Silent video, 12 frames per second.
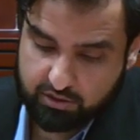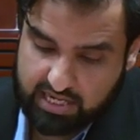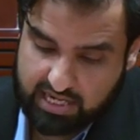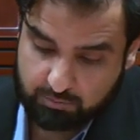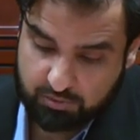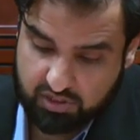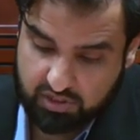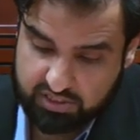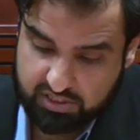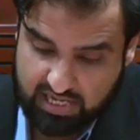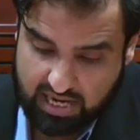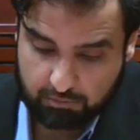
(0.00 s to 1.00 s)
unanimously
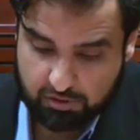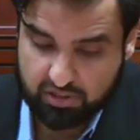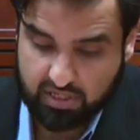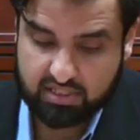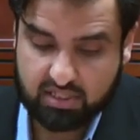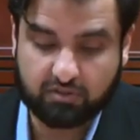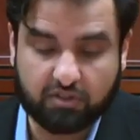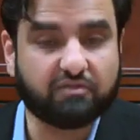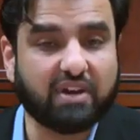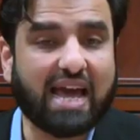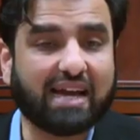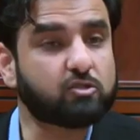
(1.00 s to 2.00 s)
established scientific
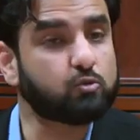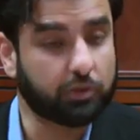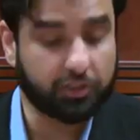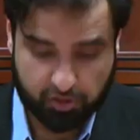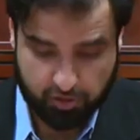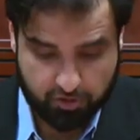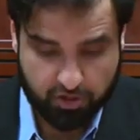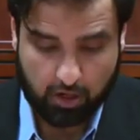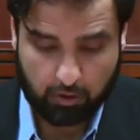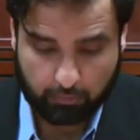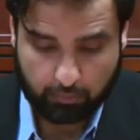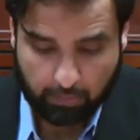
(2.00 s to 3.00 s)
facts, you should
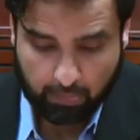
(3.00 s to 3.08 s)
know.